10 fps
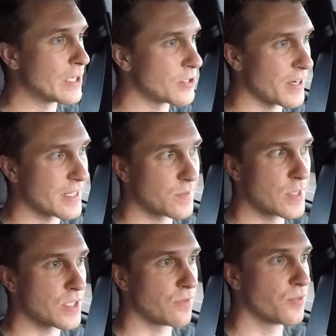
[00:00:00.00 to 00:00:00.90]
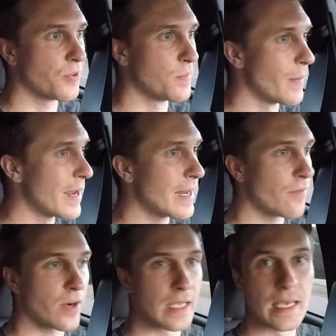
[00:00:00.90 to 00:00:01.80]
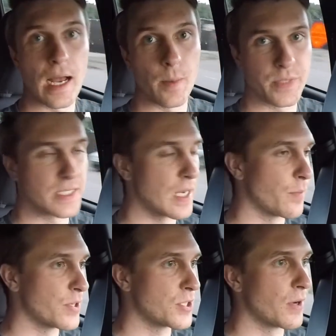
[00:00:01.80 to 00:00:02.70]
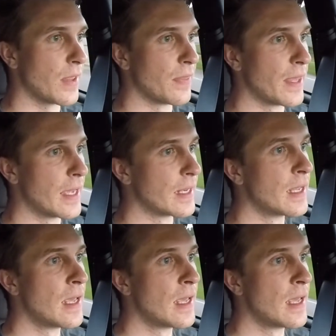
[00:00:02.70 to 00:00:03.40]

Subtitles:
your transmission fluid may never get up to temperature, and then